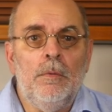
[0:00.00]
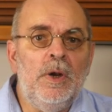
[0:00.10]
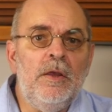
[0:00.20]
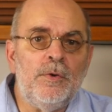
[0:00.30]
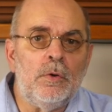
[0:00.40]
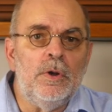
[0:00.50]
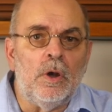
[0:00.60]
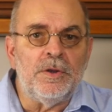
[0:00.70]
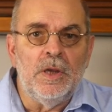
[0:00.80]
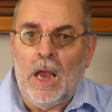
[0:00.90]
Believe it or
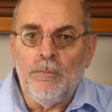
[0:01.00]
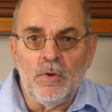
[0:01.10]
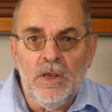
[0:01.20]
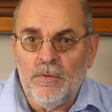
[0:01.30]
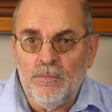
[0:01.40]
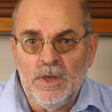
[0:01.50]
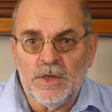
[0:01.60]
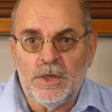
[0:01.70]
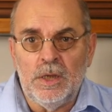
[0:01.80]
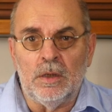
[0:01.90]
not, I'm not even being
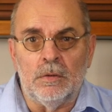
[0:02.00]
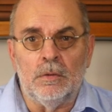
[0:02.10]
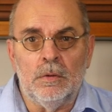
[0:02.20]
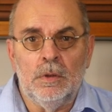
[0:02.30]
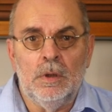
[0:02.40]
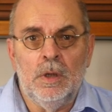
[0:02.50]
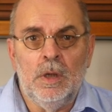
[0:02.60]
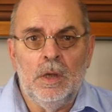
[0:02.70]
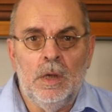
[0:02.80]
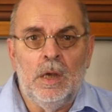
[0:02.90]
cynical.
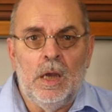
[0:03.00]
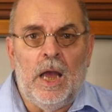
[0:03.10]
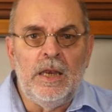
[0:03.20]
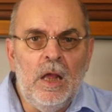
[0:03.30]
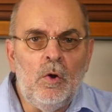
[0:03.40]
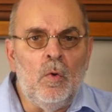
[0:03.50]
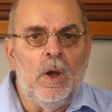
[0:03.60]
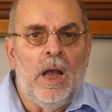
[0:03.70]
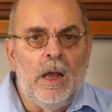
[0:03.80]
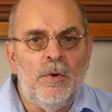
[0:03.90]
I know
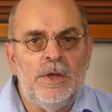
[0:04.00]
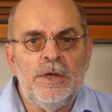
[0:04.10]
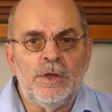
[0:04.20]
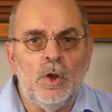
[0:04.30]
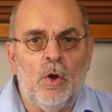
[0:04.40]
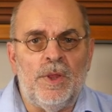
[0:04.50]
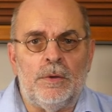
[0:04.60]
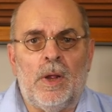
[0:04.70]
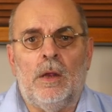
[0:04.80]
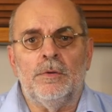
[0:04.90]
how it is to go
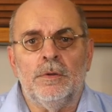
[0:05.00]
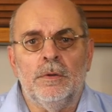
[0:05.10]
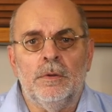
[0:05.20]
that route.